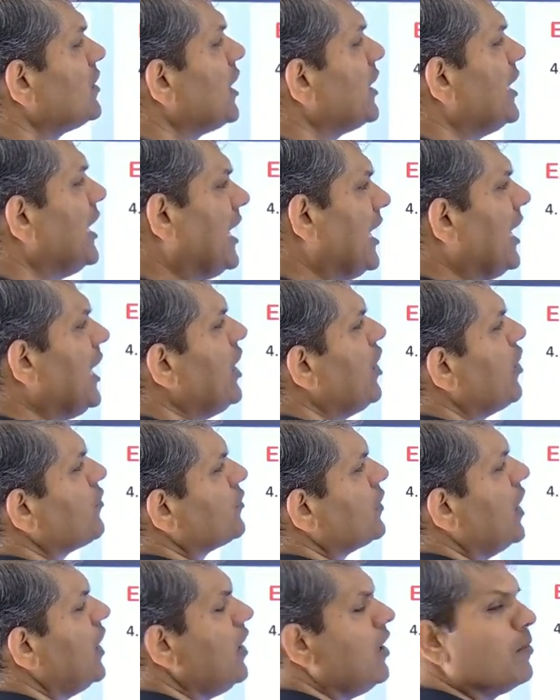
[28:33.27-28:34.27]
degree of
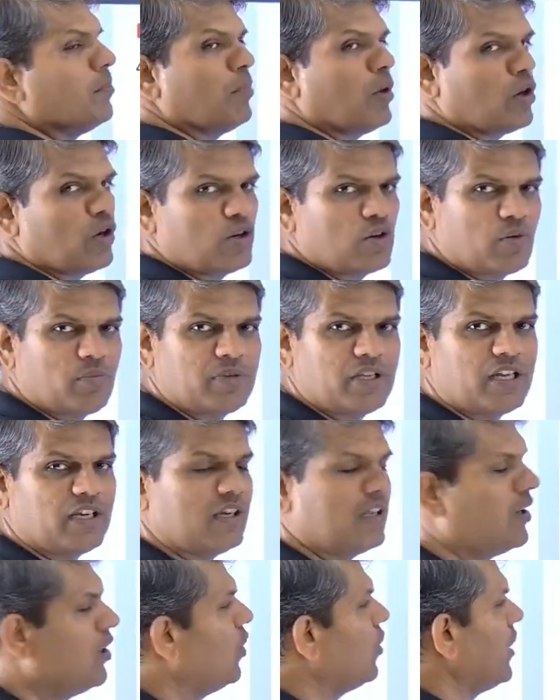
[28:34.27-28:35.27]
the polynomial.
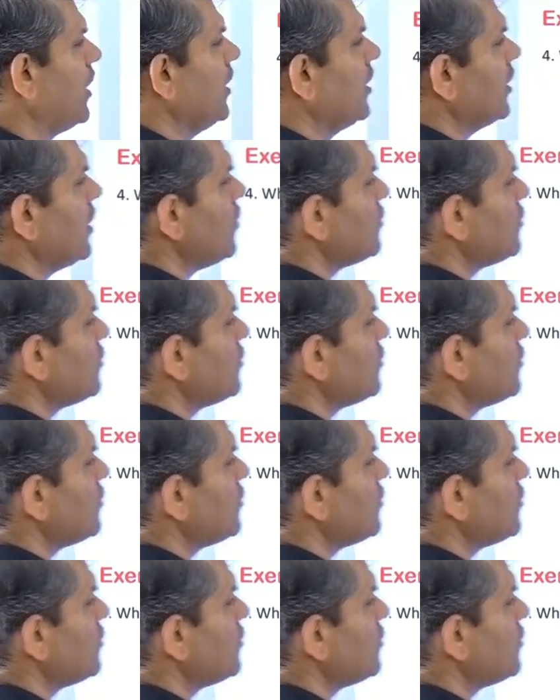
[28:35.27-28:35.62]
Okay, now